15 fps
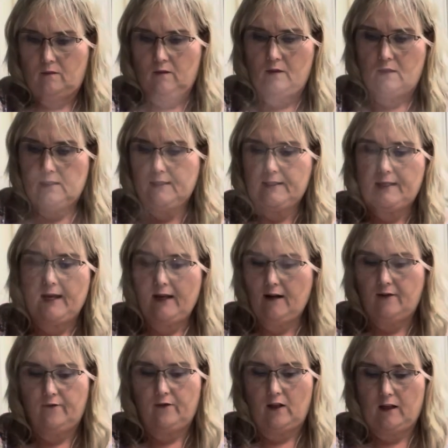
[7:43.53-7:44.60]
This is kind
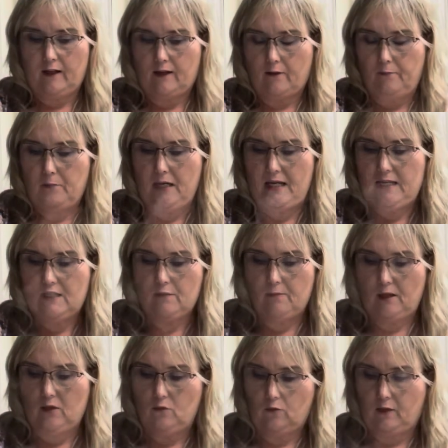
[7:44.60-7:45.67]
of like a
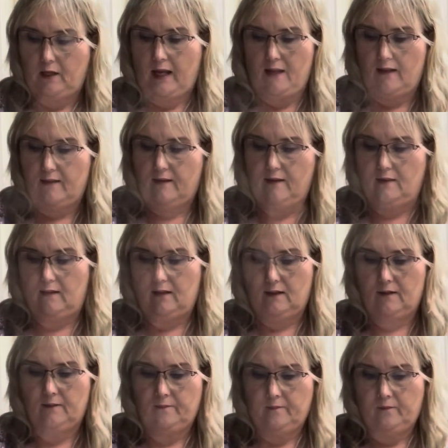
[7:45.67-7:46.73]
piecemeal kind of thing.
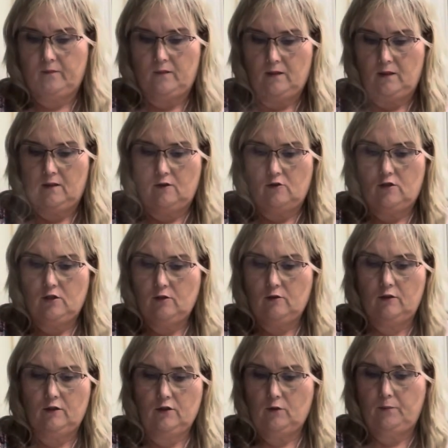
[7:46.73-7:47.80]
You do a
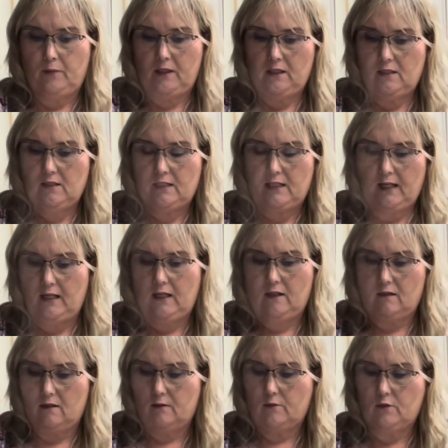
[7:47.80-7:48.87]
little bit, take it
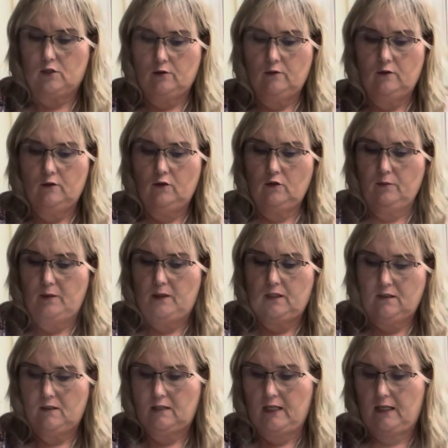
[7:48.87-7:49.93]
up. Do a little
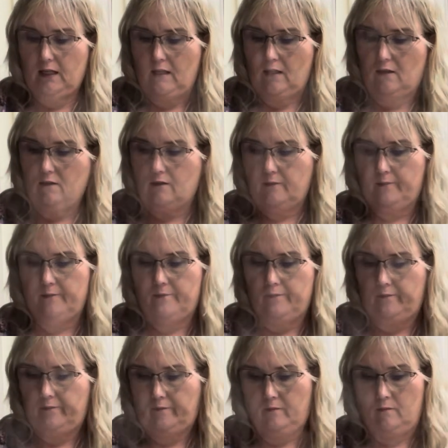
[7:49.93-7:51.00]
bit, take it up.
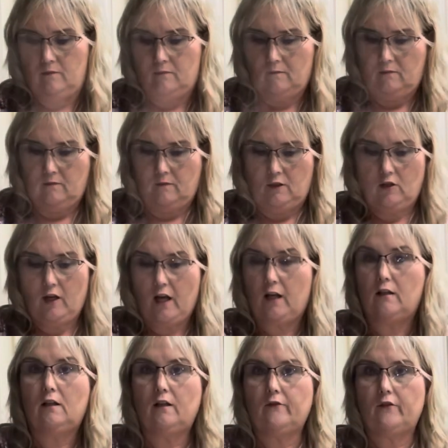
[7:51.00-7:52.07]
You got to
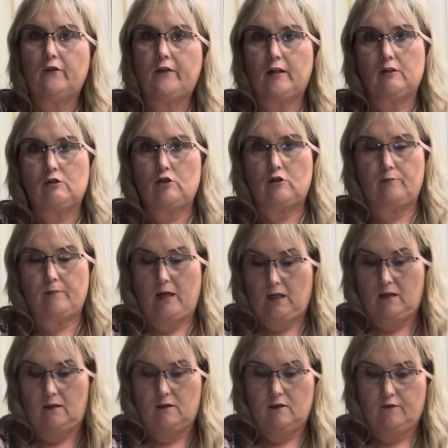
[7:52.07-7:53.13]
love the folks you're
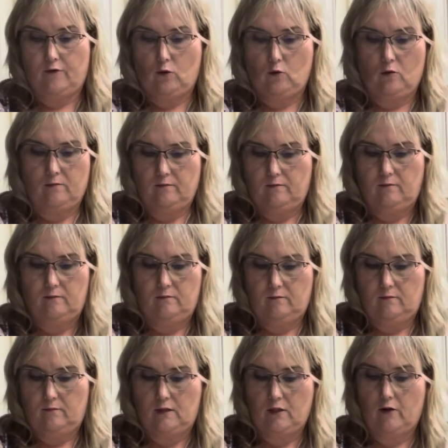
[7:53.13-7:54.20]
making this for.
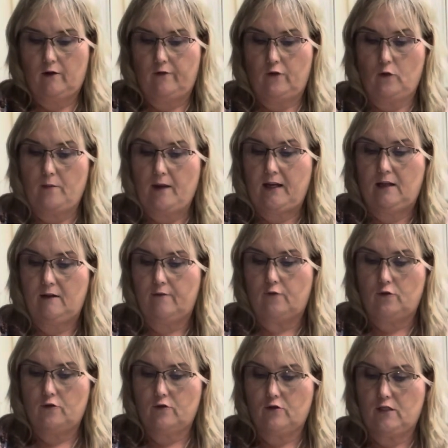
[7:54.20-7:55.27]
So if you're making it for
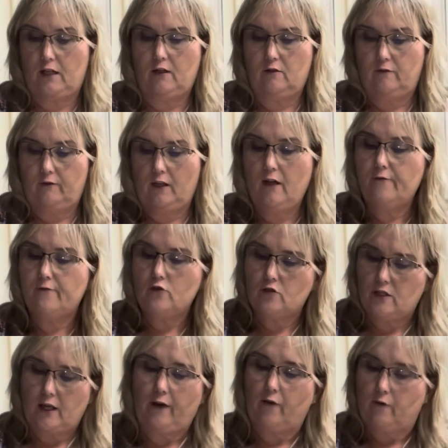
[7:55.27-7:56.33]
yourself, love
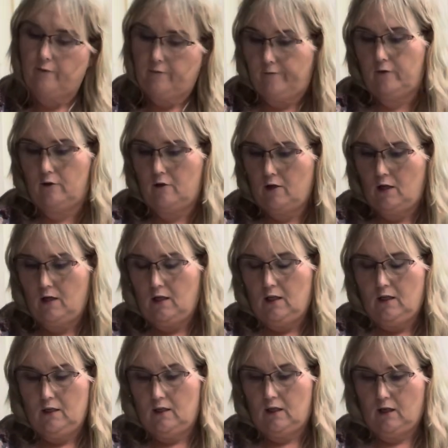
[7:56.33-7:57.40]

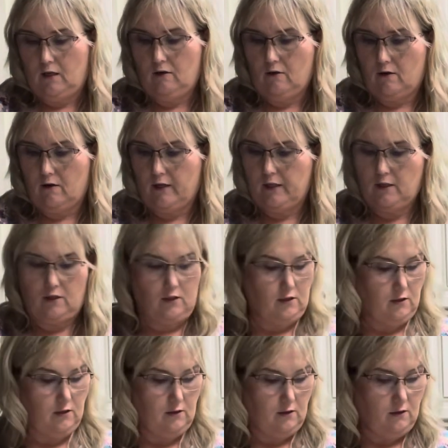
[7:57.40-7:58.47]
yourself. All
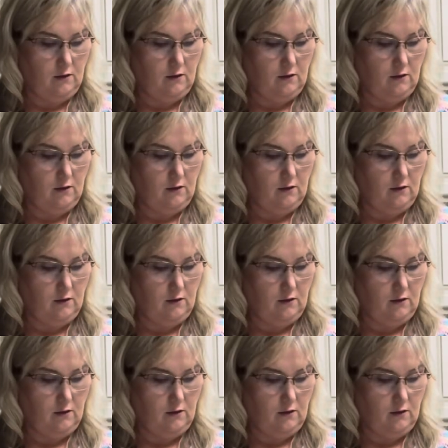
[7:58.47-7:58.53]
right.